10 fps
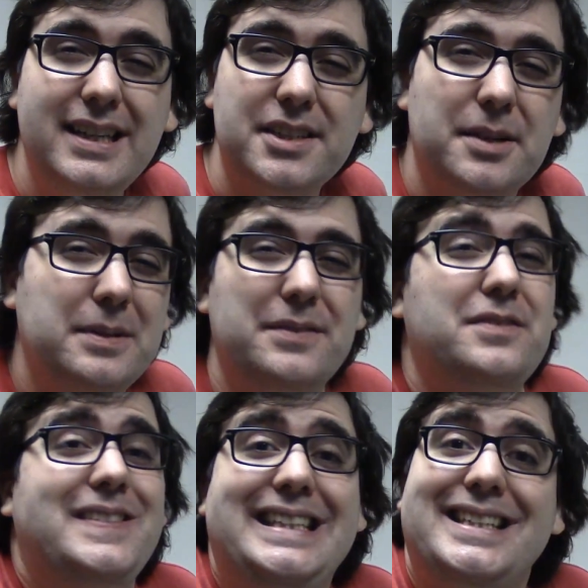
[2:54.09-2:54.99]
so I'm going to have
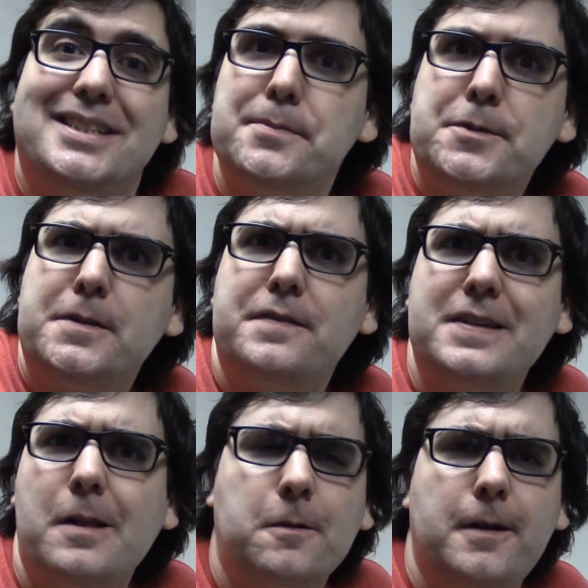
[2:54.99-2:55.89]
to find some sort of
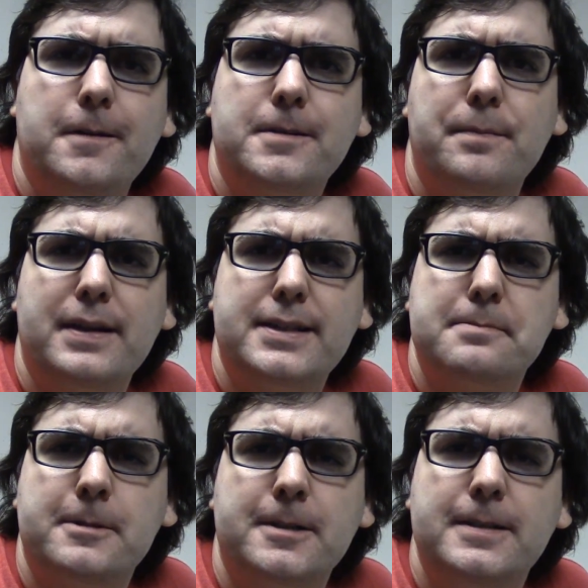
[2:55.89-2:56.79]
Celeron or something
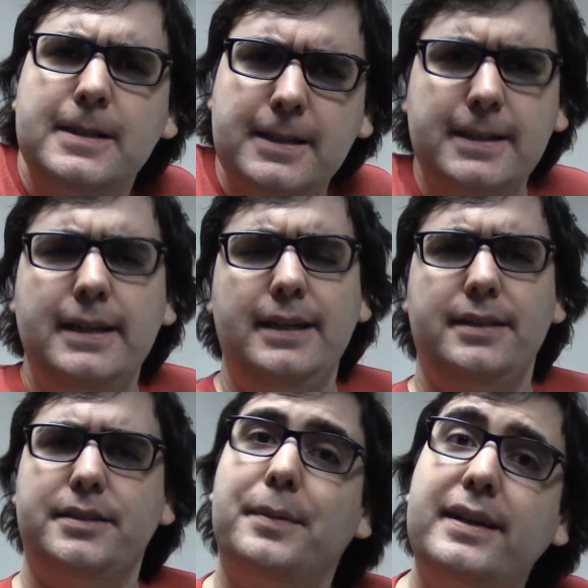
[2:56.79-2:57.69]
somewhere
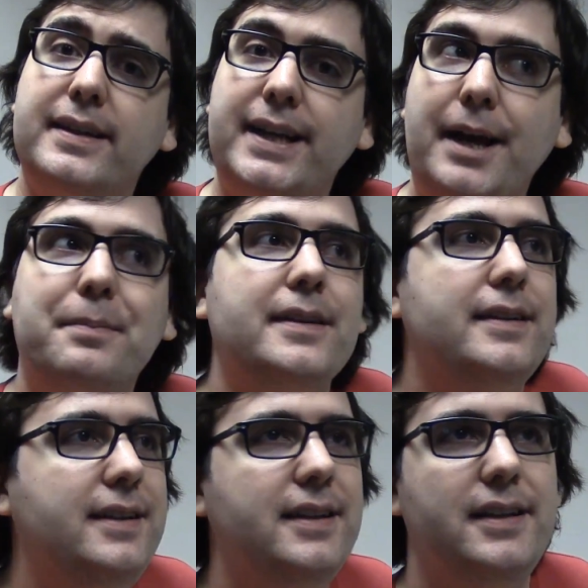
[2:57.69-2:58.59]
to make that
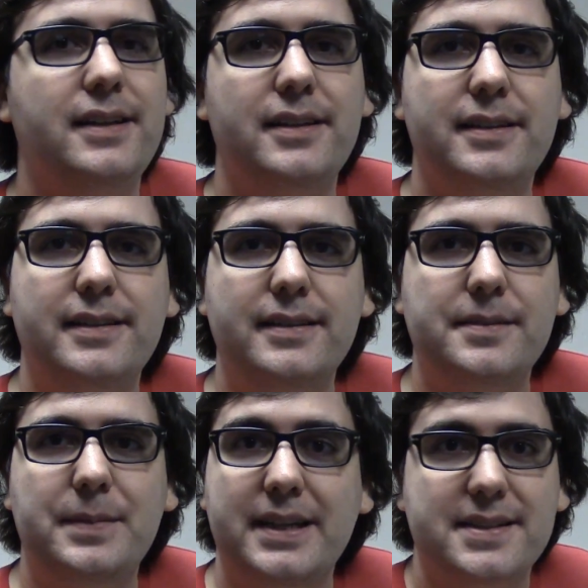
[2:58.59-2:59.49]
happen,
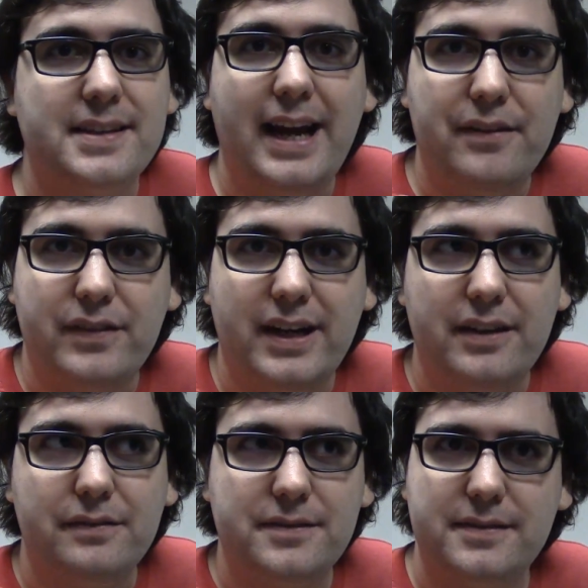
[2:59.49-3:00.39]
uh, because the i
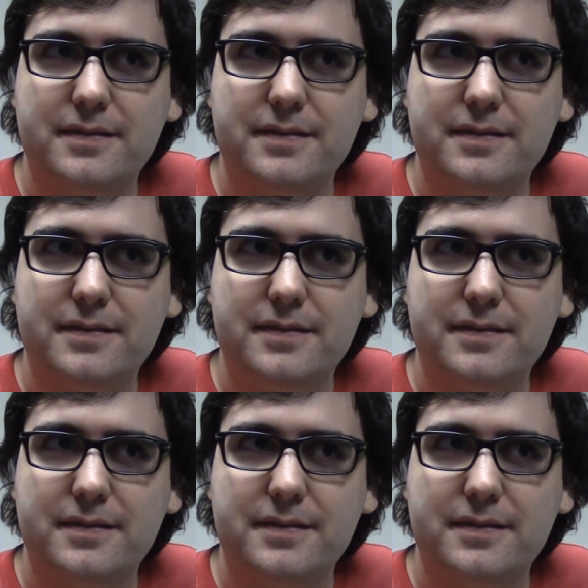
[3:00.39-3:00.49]
five